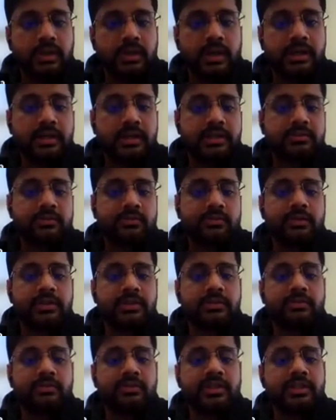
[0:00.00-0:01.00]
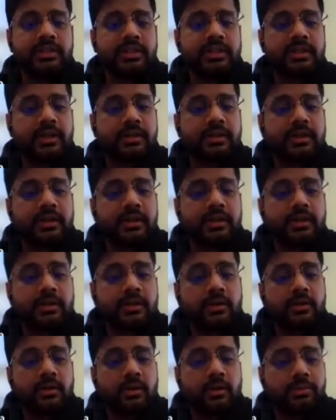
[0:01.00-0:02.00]
And we see that the
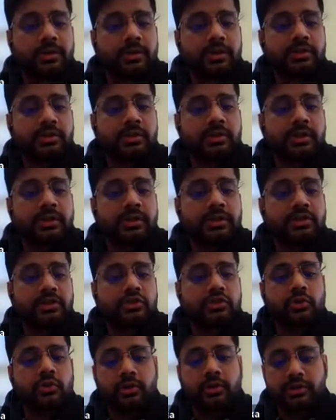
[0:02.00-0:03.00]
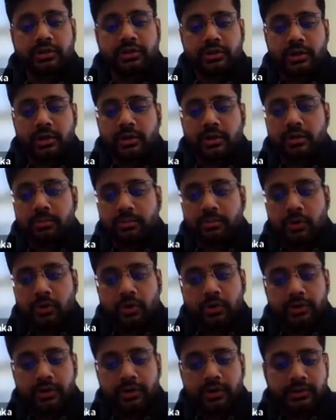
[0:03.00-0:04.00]
operation uninstall is in
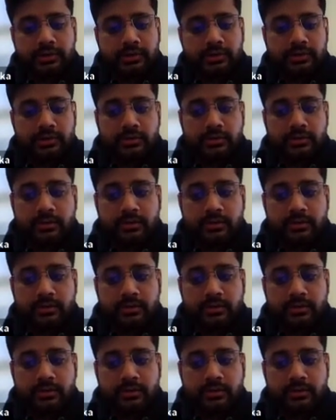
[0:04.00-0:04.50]
progress.